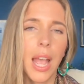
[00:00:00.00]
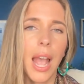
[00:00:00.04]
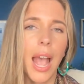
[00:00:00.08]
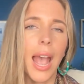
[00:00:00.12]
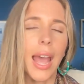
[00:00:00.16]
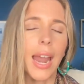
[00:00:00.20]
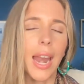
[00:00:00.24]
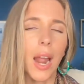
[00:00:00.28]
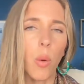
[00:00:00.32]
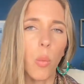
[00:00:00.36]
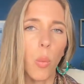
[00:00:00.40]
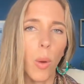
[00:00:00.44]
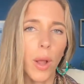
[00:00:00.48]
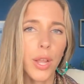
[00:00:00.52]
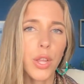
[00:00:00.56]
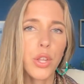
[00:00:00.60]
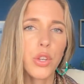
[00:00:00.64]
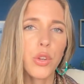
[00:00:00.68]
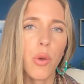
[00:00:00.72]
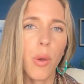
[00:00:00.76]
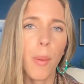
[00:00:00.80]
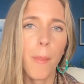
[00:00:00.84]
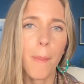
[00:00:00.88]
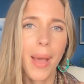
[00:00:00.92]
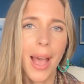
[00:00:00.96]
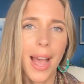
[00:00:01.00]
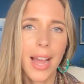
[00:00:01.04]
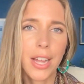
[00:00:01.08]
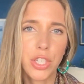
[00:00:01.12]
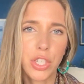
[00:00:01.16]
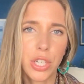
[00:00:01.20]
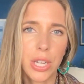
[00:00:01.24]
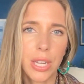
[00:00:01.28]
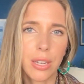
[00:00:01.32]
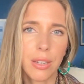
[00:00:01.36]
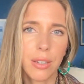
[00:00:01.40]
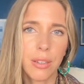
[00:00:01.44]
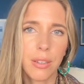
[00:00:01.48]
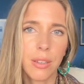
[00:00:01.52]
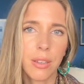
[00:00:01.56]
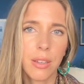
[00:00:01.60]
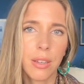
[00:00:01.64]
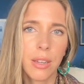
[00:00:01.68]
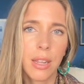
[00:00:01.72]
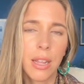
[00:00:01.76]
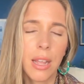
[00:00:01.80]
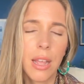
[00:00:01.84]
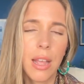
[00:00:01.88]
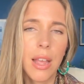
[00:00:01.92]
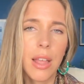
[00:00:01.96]
And I want you to imagine
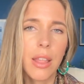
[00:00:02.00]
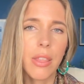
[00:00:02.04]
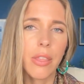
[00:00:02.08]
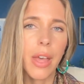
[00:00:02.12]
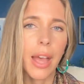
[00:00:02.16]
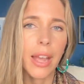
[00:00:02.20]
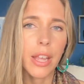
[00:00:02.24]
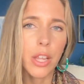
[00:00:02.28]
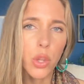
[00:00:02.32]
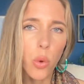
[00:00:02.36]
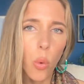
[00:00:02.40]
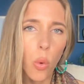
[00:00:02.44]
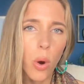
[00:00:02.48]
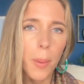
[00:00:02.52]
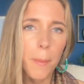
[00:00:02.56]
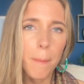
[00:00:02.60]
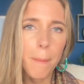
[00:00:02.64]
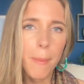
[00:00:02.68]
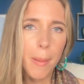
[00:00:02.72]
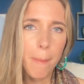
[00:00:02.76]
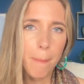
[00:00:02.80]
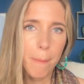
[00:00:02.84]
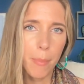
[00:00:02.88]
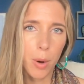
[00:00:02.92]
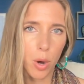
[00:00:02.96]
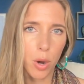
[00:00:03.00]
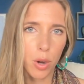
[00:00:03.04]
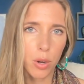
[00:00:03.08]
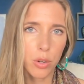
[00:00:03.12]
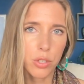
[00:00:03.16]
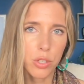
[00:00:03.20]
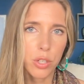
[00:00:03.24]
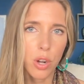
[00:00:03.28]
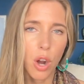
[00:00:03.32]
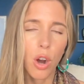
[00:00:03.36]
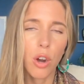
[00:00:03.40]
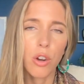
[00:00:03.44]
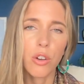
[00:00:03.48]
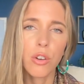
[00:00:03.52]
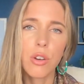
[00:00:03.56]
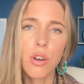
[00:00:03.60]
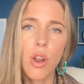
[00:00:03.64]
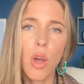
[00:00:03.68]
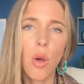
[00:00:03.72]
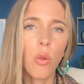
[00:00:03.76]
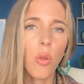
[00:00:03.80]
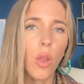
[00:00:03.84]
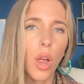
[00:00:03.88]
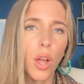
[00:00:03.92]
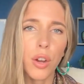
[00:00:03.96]
that your members are
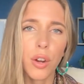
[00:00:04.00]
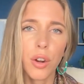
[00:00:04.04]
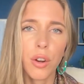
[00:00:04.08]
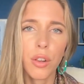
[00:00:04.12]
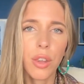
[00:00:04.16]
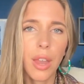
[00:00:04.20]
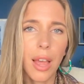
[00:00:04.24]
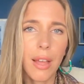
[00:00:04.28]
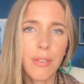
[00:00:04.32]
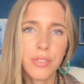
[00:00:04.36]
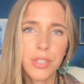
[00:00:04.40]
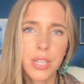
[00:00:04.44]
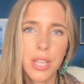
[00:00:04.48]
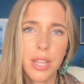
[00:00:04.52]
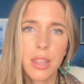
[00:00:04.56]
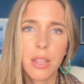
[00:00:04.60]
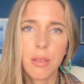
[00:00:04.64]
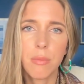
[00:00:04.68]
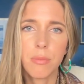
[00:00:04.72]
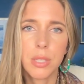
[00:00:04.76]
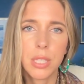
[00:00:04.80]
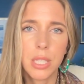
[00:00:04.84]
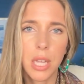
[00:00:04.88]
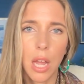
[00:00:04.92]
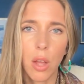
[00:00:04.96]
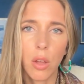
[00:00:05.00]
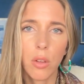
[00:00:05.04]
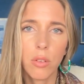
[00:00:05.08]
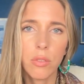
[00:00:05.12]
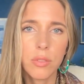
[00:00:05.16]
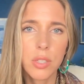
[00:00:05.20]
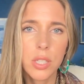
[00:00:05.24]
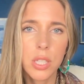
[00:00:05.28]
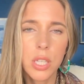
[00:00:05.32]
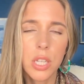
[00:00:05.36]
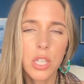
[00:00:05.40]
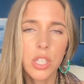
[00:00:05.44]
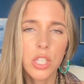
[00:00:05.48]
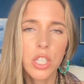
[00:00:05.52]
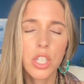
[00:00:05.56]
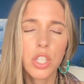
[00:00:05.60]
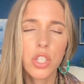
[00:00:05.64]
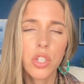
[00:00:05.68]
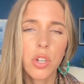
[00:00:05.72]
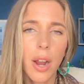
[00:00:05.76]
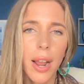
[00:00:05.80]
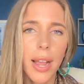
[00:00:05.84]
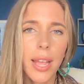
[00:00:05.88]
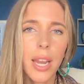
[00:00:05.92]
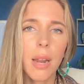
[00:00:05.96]
no longer left to themselves to
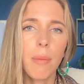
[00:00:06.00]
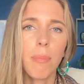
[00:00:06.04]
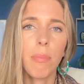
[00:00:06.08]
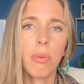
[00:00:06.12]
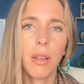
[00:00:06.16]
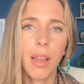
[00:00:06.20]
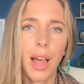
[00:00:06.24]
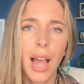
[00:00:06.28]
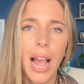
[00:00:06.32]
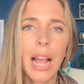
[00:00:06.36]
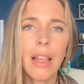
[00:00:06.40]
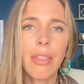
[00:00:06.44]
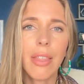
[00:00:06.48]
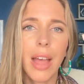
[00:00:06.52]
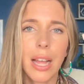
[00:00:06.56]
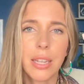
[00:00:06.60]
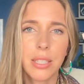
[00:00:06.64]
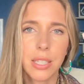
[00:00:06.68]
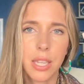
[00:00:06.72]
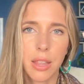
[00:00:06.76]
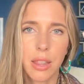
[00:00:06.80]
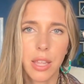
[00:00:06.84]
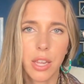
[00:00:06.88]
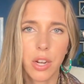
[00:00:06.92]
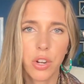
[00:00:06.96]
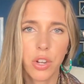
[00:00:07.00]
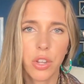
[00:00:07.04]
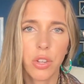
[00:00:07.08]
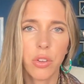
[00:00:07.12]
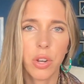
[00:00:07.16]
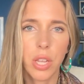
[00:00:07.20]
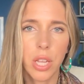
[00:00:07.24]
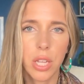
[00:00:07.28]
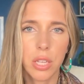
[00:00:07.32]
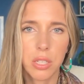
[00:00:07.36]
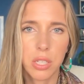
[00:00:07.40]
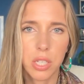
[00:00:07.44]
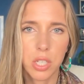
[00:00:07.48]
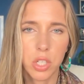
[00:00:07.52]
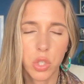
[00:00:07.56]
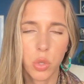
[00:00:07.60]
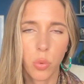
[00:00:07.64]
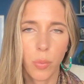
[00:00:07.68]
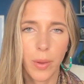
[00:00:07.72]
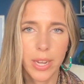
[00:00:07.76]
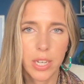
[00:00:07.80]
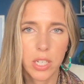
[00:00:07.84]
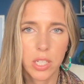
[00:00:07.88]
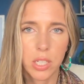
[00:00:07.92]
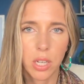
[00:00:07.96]
try and apply that to their unique
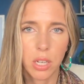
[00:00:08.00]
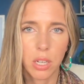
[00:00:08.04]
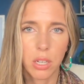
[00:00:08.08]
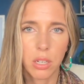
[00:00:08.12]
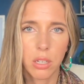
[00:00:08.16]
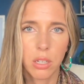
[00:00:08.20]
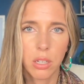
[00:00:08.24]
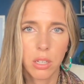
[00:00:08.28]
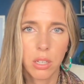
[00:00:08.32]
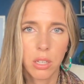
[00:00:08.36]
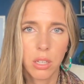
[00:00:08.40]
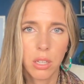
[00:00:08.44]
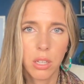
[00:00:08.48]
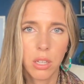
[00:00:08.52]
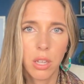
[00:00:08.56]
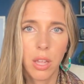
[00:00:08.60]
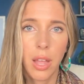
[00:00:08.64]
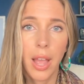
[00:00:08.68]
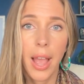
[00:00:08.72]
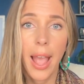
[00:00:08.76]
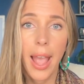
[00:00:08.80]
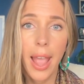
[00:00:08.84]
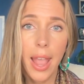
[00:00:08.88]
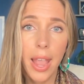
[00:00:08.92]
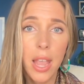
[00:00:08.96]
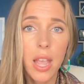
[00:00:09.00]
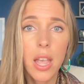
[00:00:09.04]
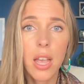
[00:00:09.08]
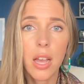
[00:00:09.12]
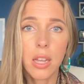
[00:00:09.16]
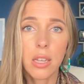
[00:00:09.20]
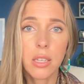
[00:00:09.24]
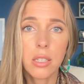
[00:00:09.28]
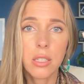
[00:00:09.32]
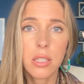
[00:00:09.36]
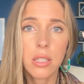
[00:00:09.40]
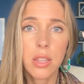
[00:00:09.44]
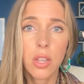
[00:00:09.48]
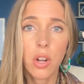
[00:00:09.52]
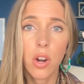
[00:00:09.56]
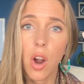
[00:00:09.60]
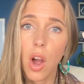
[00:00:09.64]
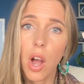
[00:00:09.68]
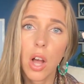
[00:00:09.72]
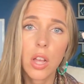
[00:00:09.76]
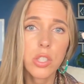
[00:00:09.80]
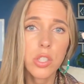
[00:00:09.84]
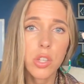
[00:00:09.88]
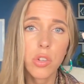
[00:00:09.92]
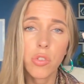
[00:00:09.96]
situation. And they're
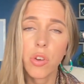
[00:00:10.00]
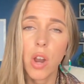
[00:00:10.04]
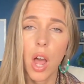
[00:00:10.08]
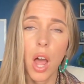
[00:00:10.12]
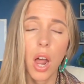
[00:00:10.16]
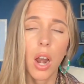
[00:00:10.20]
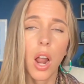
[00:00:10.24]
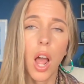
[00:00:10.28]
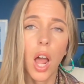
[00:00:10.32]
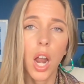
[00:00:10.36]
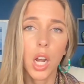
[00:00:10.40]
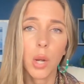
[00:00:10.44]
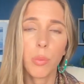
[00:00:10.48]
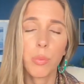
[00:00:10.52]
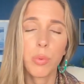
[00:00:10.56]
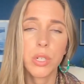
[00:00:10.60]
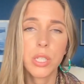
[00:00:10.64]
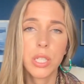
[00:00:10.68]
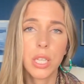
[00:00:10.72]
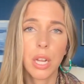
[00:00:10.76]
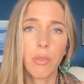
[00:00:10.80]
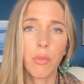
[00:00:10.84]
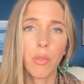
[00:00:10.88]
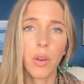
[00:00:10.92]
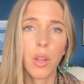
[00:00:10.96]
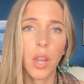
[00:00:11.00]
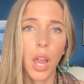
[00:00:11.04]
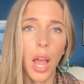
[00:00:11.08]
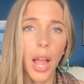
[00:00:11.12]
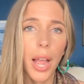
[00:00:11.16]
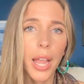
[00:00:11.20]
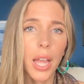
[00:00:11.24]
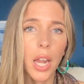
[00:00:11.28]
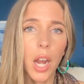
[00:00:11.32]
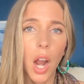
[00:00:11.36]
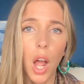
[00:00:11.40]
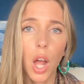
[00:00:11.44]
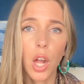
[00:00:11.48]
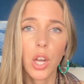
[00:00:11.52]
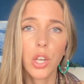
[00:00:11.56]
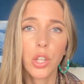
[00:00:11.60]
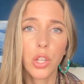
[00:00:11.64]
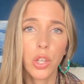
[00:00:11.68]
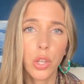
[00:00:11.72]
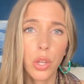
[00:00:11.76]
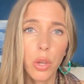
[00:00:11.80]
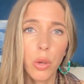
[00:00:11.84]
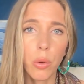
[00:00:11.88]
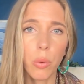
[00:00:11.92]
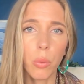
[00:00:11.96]
also not 100% reliant on
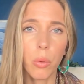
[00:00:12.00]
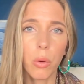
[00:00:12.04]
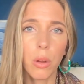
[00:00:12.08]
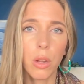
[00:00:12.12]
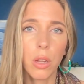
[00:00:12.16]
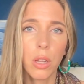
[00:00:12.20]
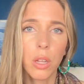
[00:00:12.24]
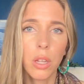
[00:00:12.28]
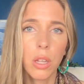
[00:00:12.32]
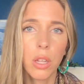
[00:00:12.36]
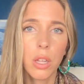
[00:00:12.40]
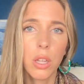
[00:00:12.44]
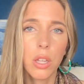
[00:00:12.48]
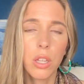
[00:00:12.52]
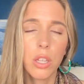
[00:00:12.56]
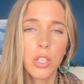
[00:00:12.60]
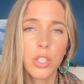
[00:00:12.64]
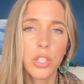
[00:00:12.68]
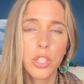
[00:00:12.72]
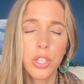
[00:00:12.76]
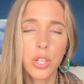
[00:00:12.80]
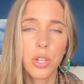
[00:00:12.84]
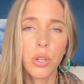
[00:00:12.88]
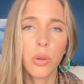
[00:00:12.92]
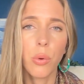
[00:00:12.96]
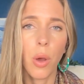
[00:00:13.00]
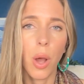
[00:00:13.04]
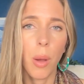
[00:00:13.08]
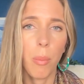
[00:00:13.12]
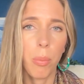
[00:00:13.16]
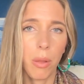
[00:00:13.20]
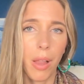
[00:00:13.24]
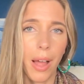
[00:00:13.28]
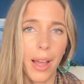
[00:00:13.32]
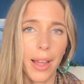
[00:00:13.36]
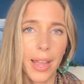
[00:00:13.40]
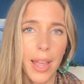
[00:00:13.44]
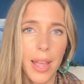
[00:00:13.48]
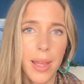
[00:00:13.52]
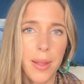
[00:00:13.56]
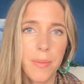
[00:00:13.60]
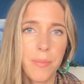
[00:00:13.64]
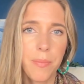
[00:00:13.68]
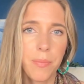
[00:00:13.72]
you to apply it.